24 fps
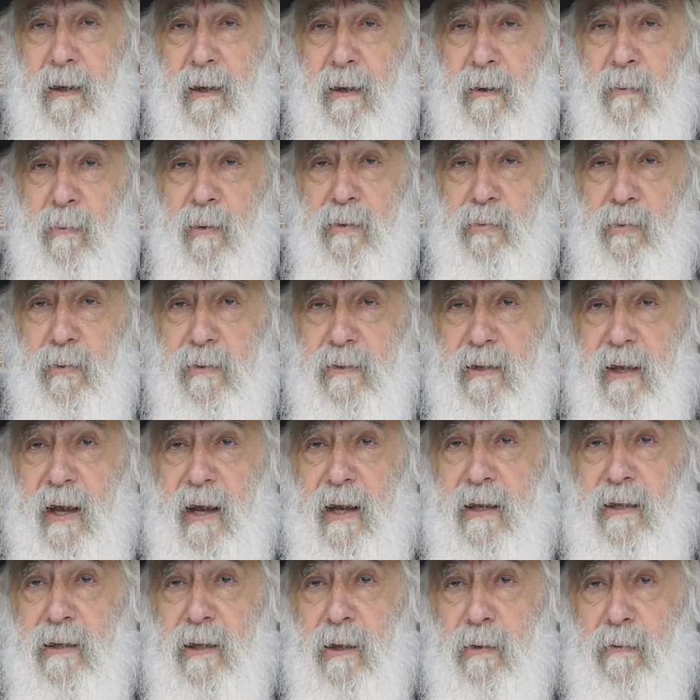was the
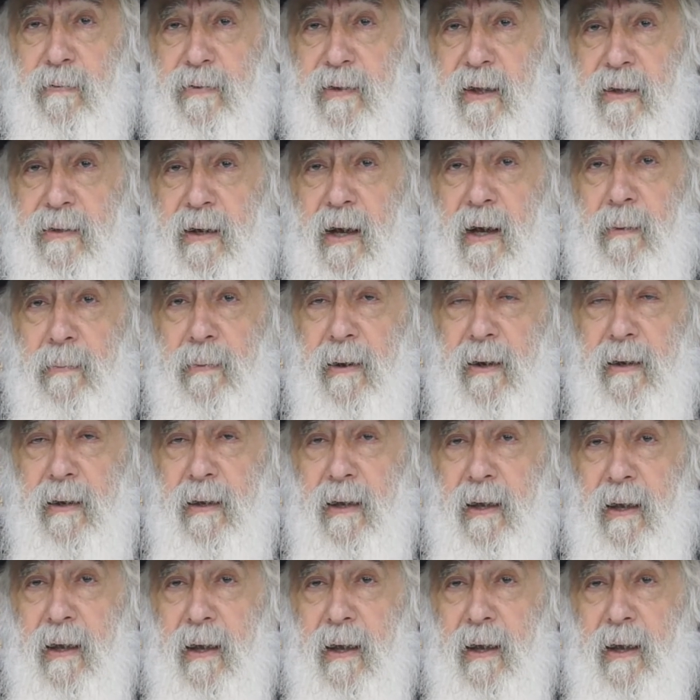idea of that rabbi?
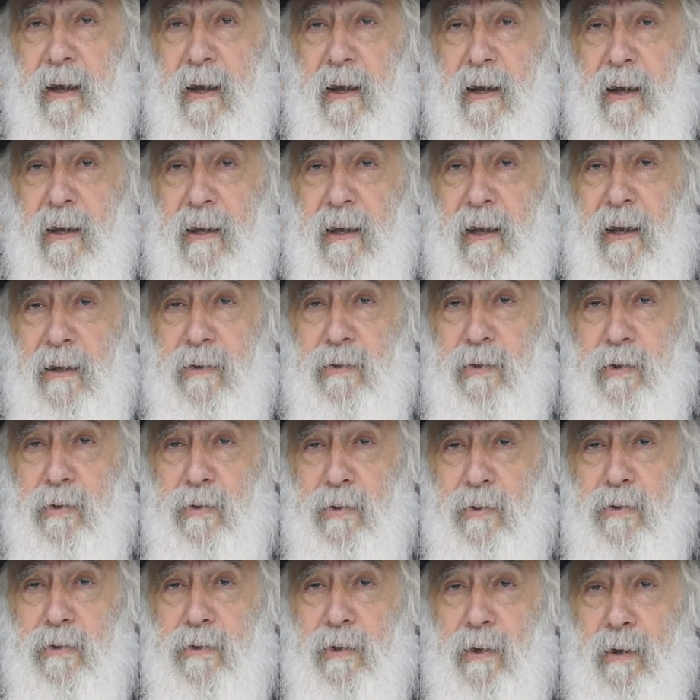He
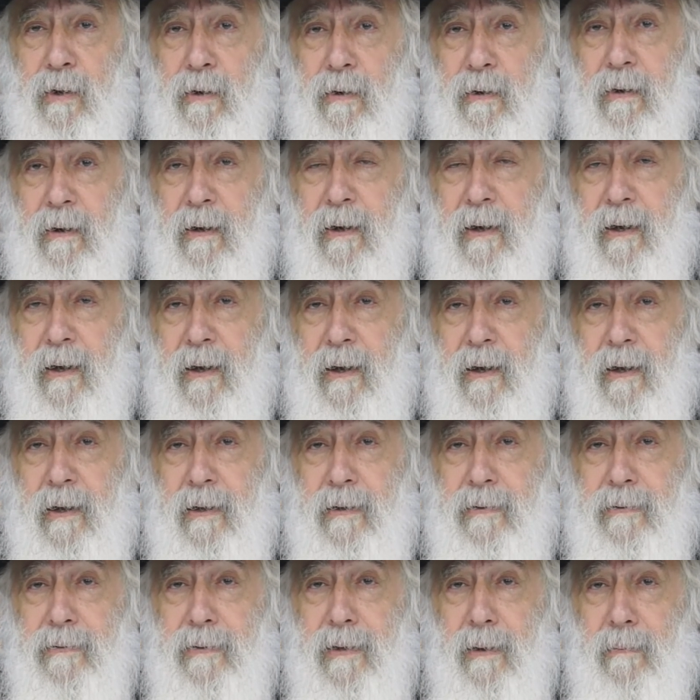introduced her
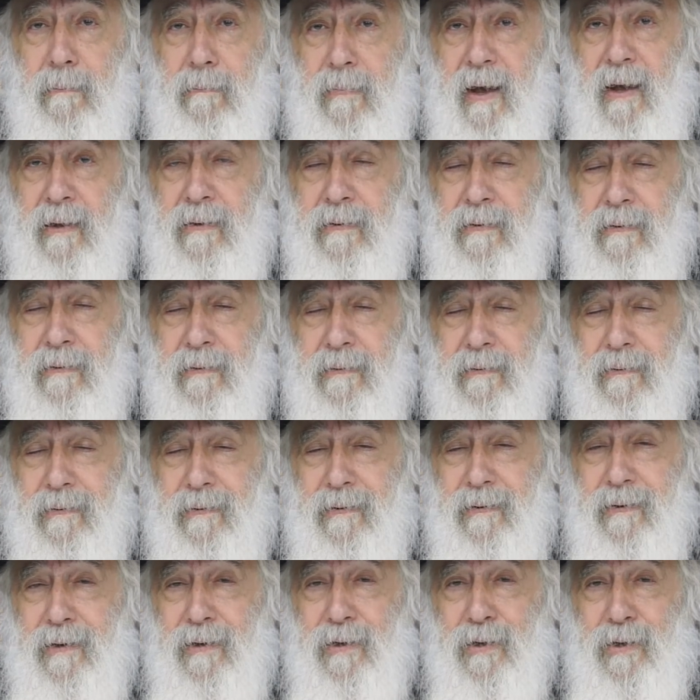the man
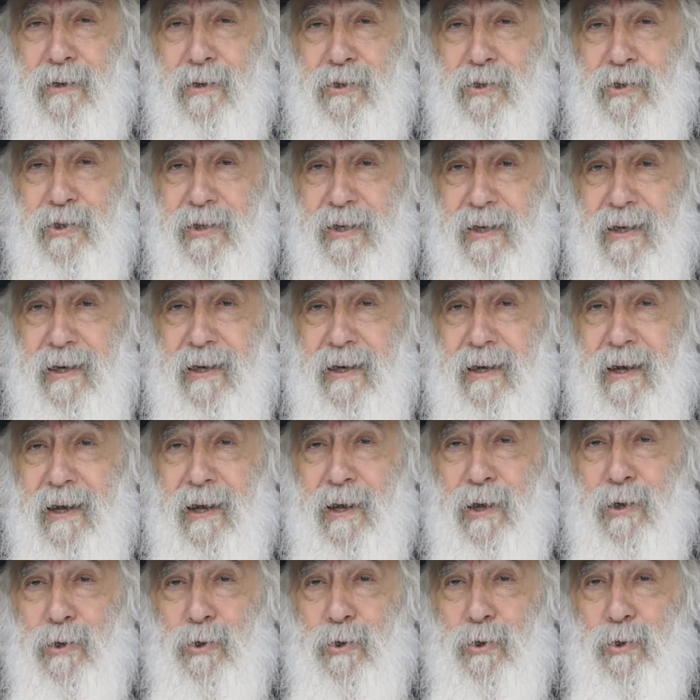she
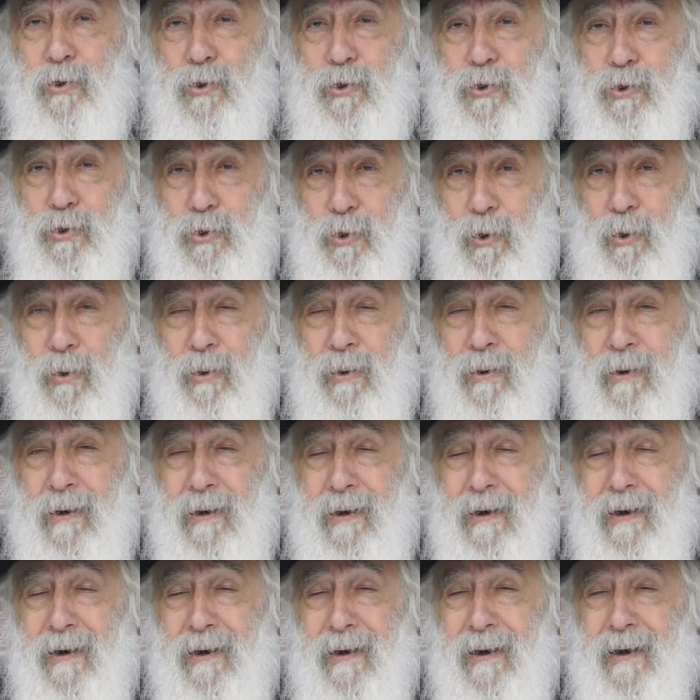saw
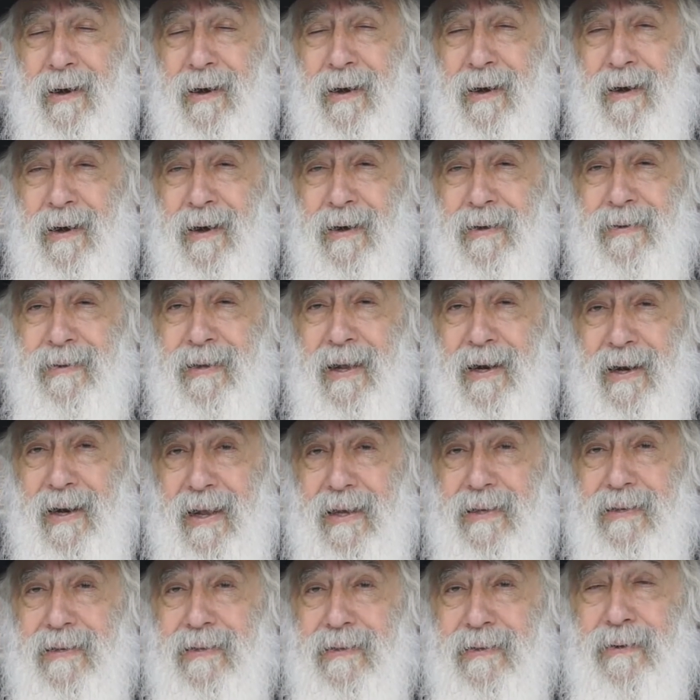the
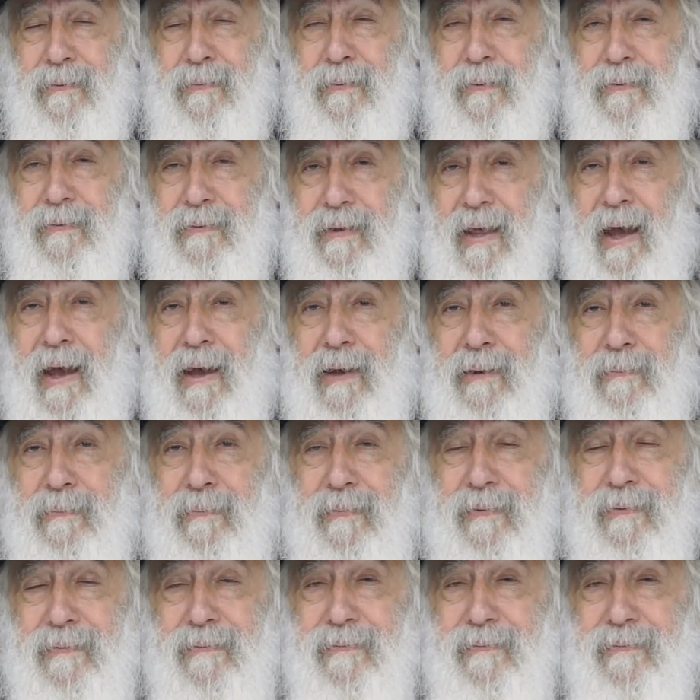last time.